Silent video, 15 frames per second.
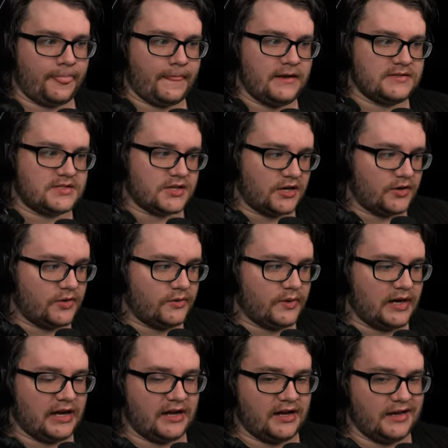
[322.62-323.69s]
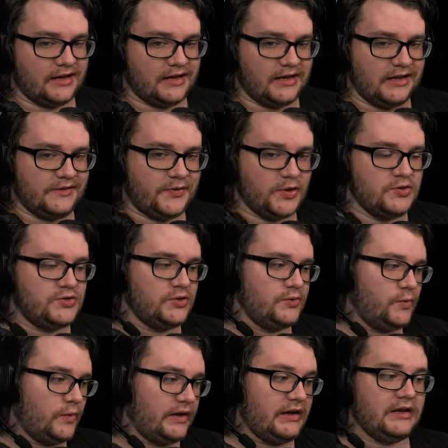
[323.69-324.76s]
So uh, if you
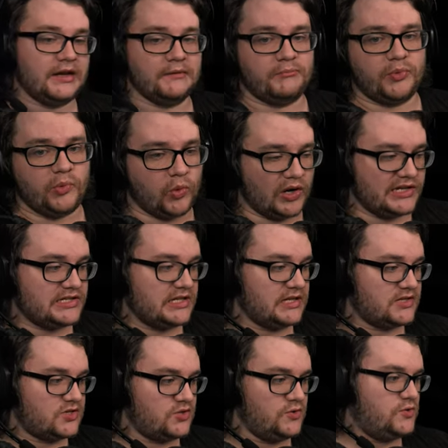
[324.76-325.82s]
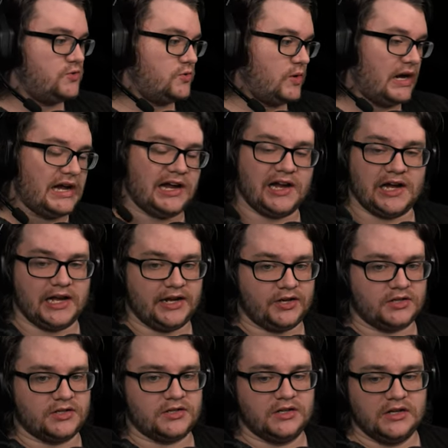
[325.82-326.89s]
do end up wanting to do a
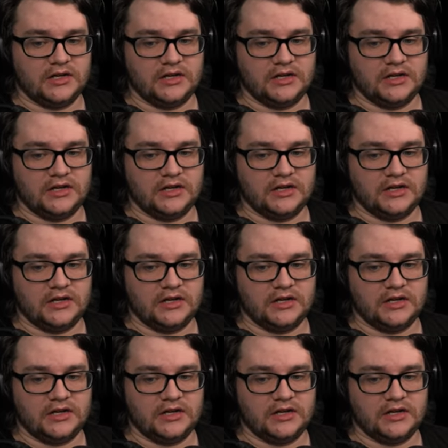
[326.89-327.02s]
higher,